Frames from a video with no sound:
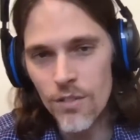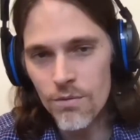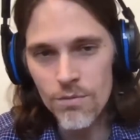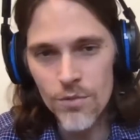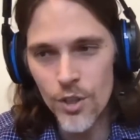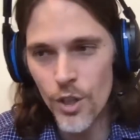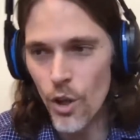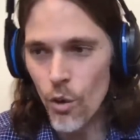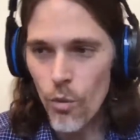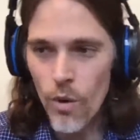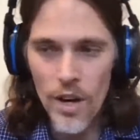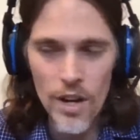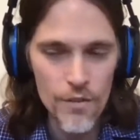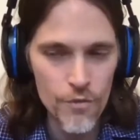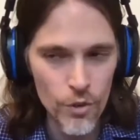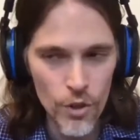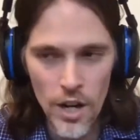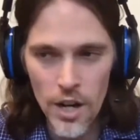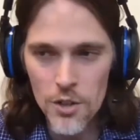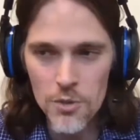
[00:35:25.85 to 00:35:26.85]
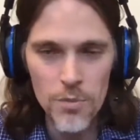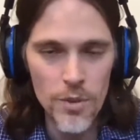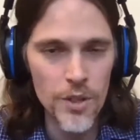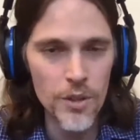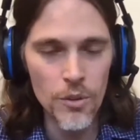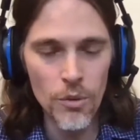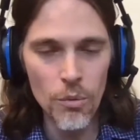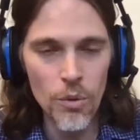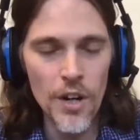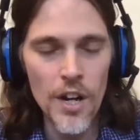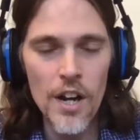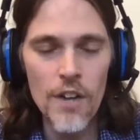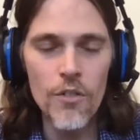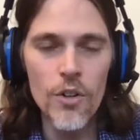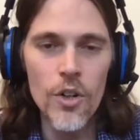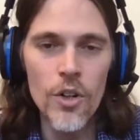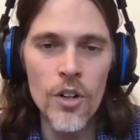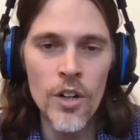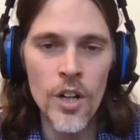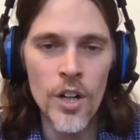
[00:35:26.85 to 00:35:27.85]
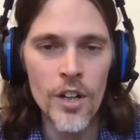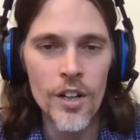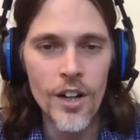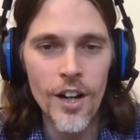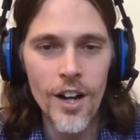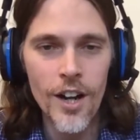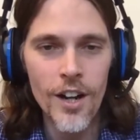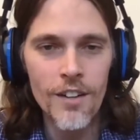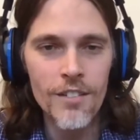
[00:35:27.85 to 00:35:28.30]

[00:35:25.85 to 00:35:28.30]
you know, wife or husband or whatever. Uh,